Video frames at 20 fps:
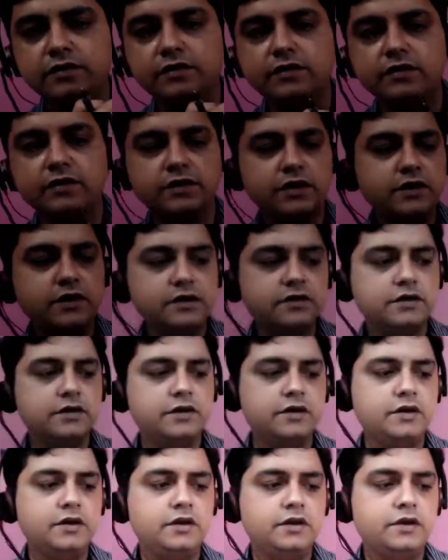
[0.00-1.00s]
Right?
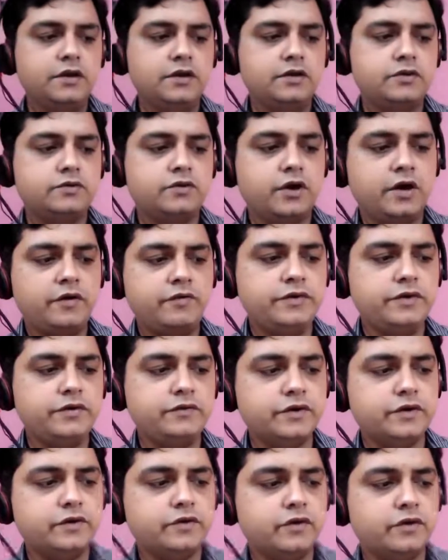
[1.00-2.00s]
So after you
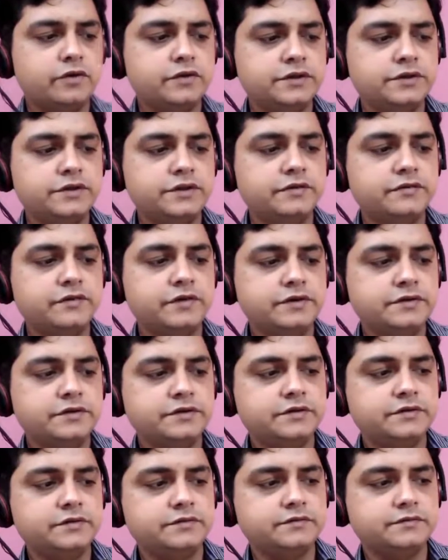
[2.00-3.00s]
work on these events,
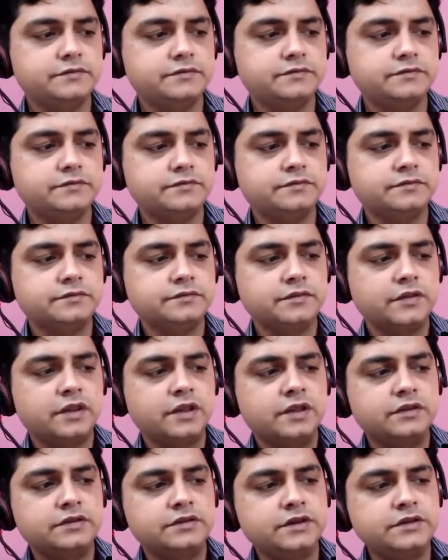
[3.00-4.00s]

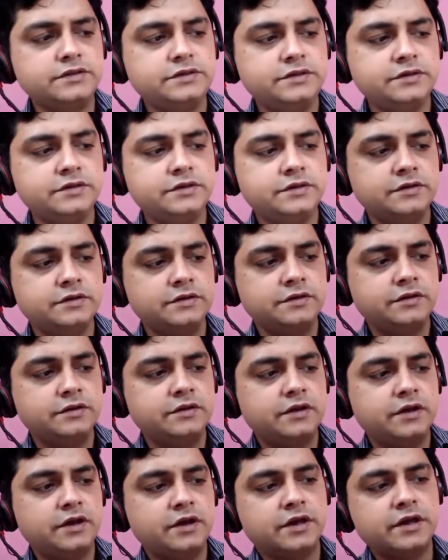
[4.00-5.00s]
just
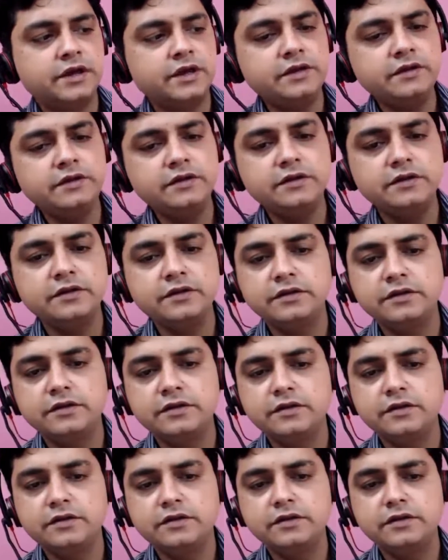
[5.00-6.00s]
again
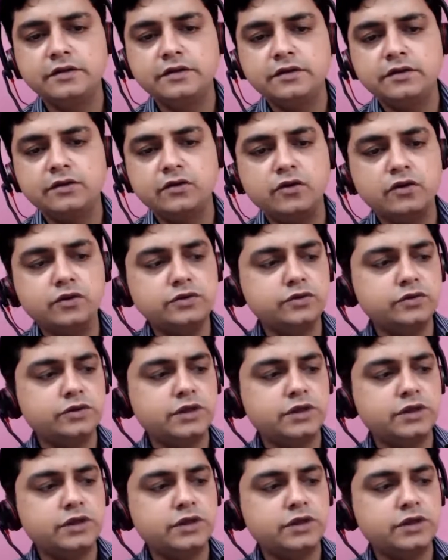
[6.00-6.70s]
Go through the